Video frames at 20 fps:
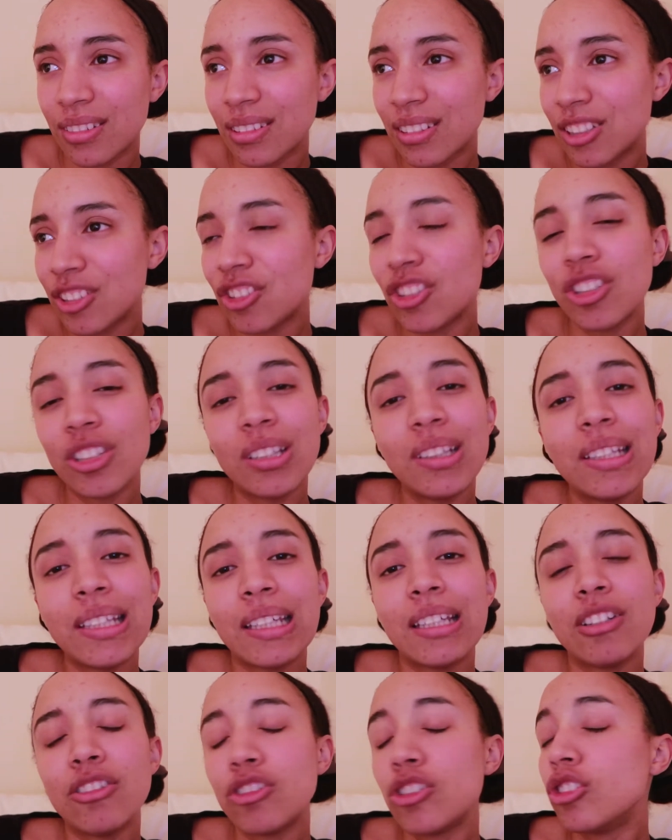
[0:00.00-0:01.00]

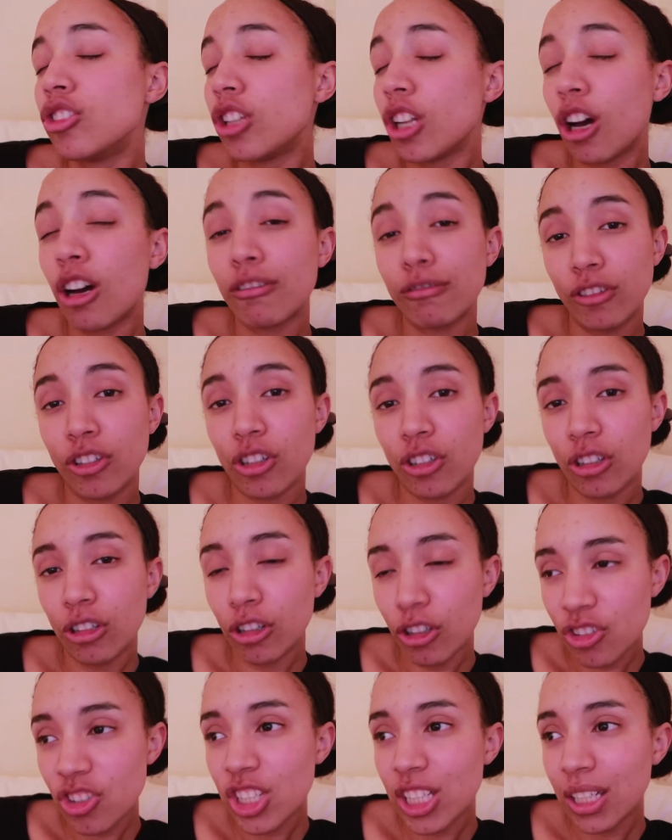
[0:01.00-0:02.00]
if you love
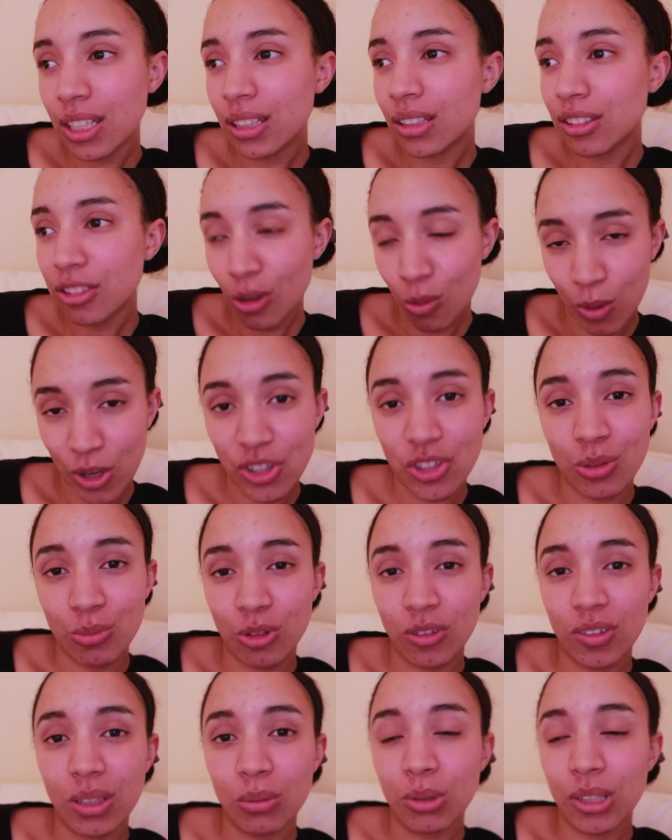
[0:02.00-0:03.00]
logic, don't watch the
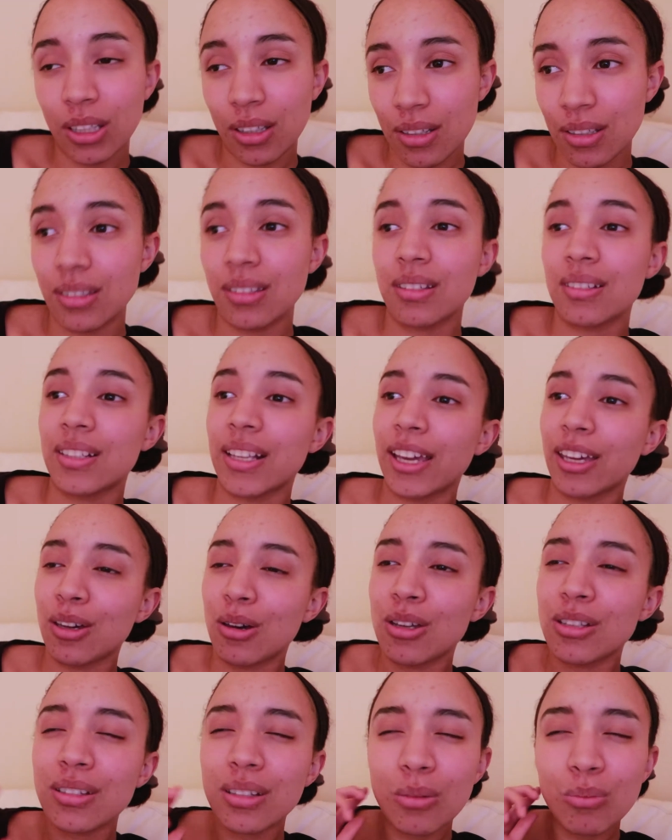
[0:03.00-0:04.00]
movie, because there's like
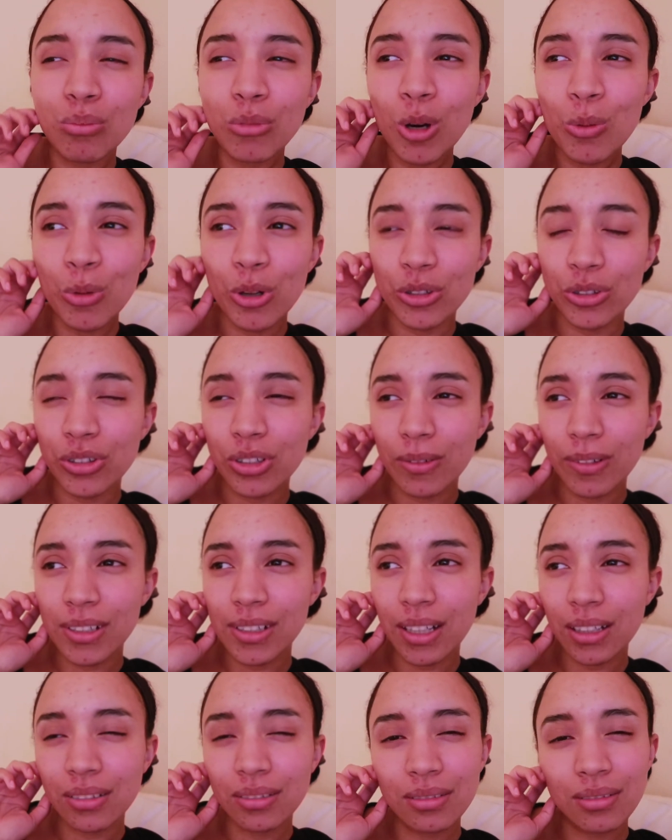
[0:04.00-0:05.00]
some moments. So I was
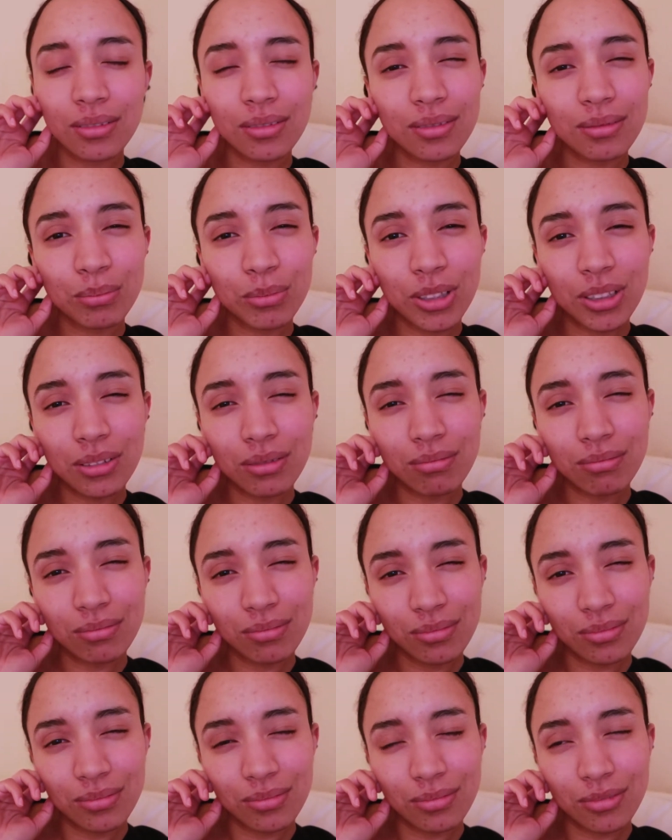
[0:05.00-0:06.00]
like, but
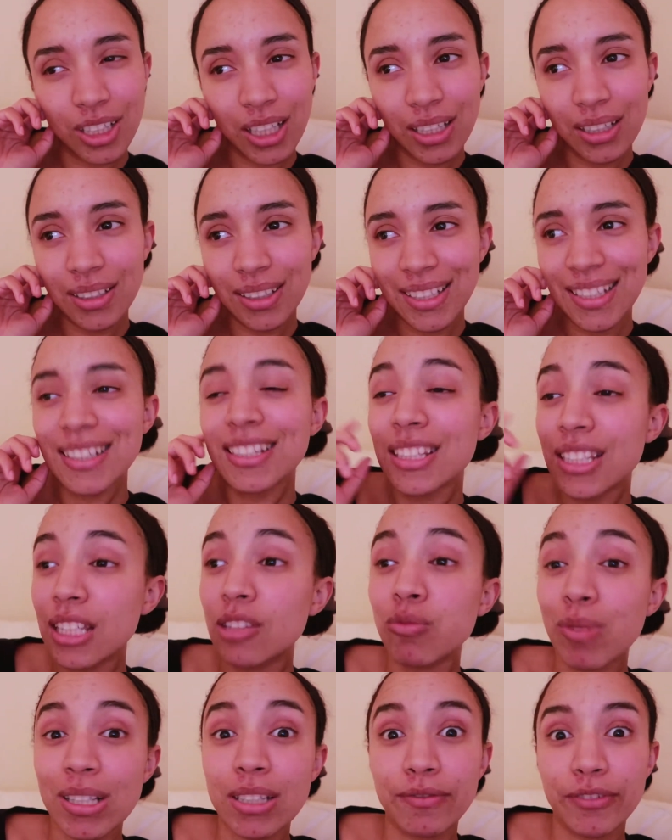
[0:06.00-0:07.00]
what?
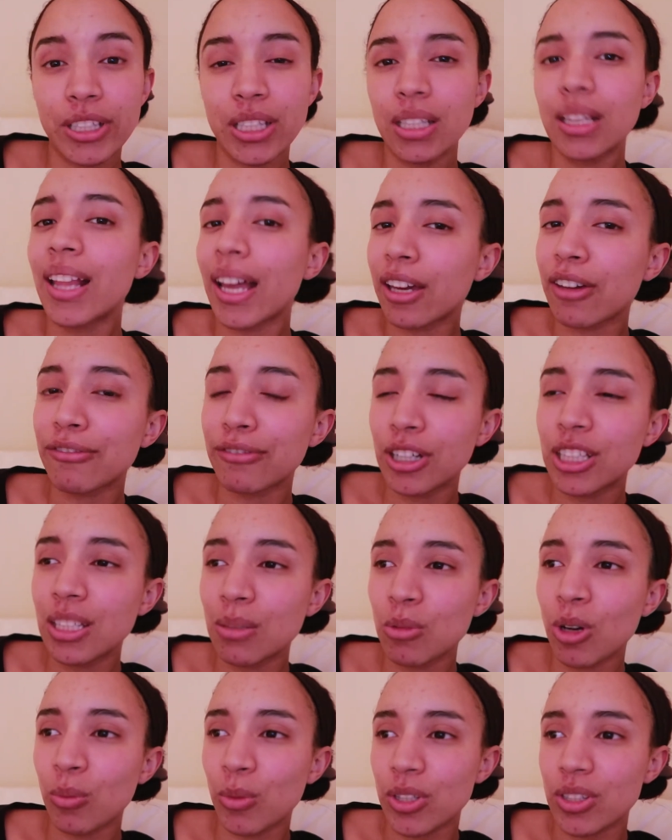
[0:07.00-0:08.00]
It was funny, like a funny
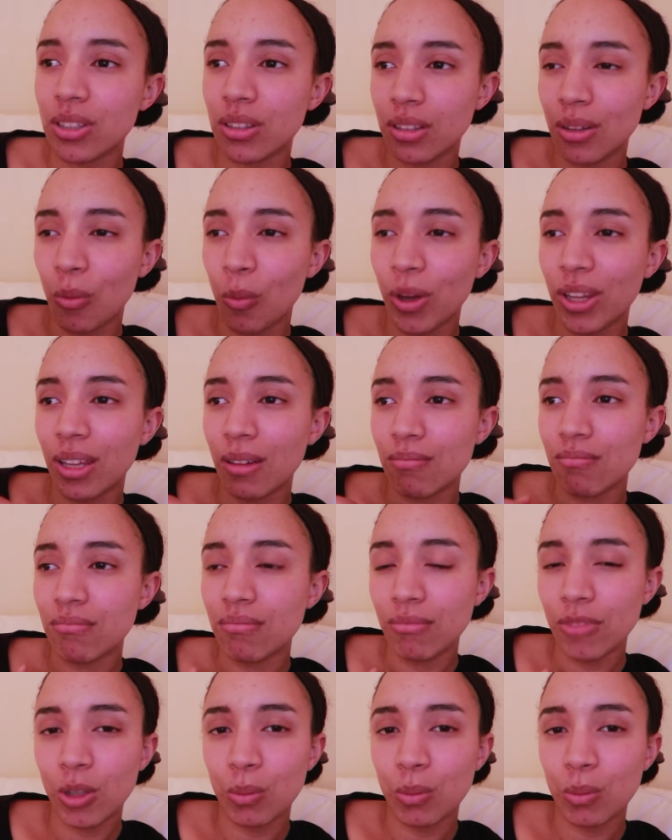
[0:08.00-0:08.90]
moment. The one I